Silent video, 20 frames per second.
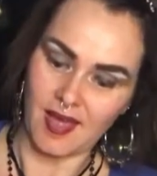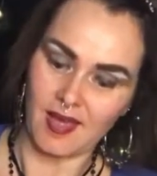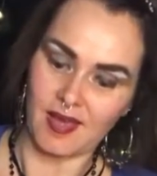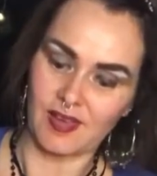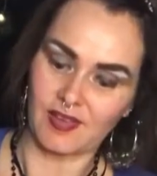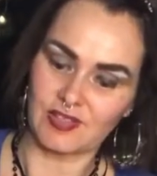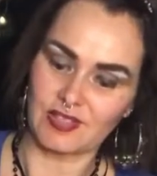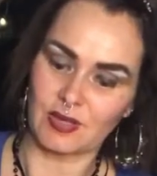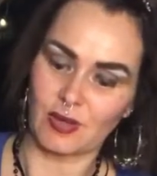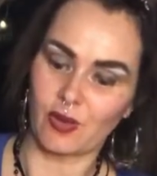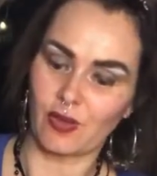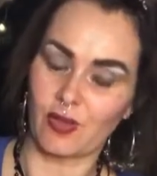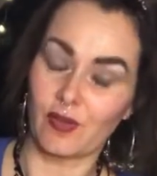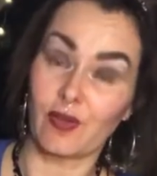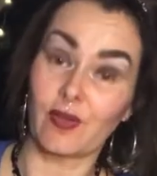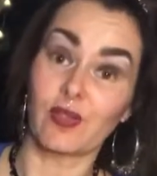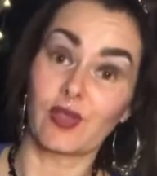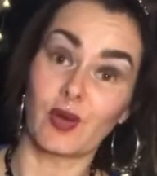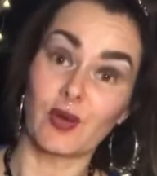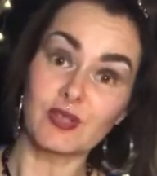So
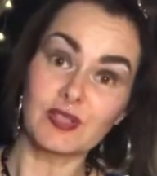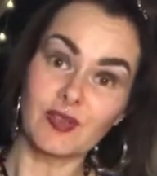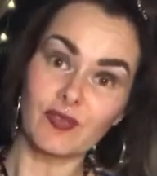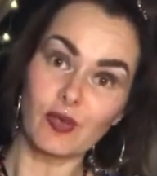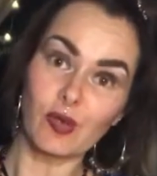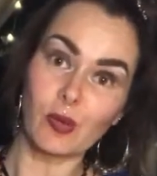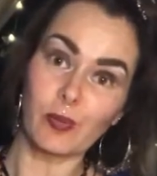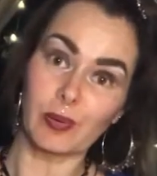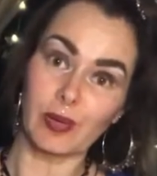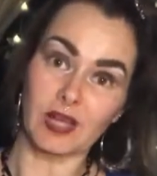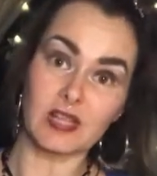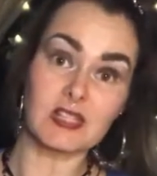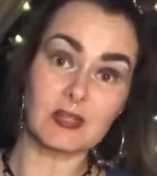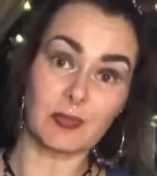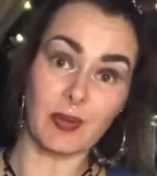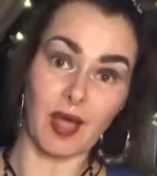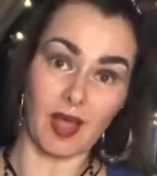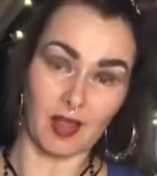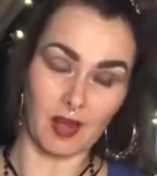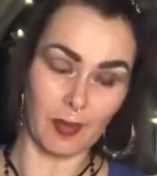those of you who picked
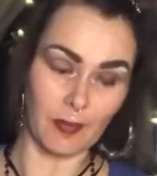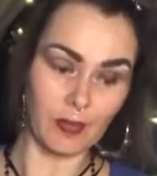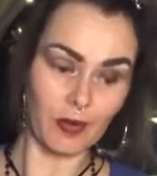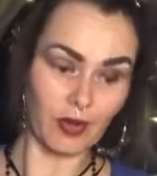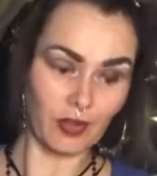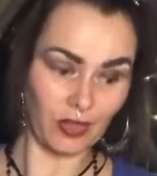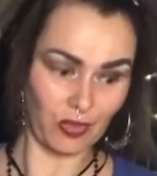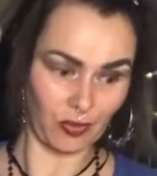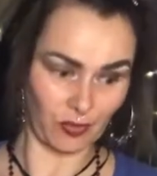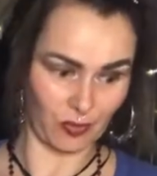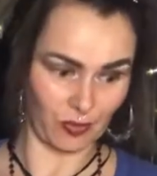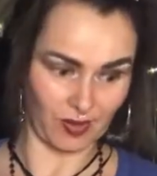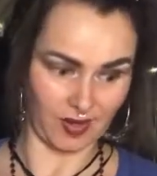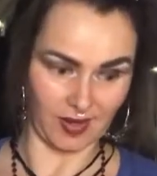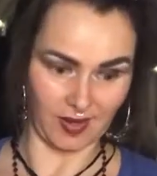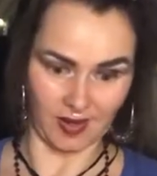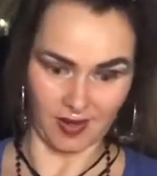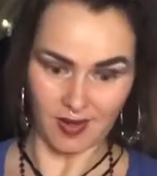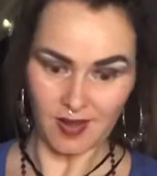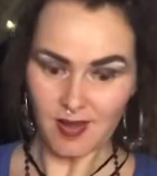pile number
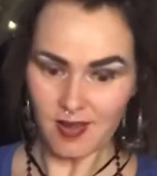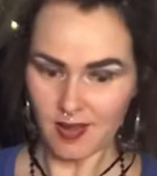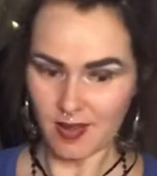3,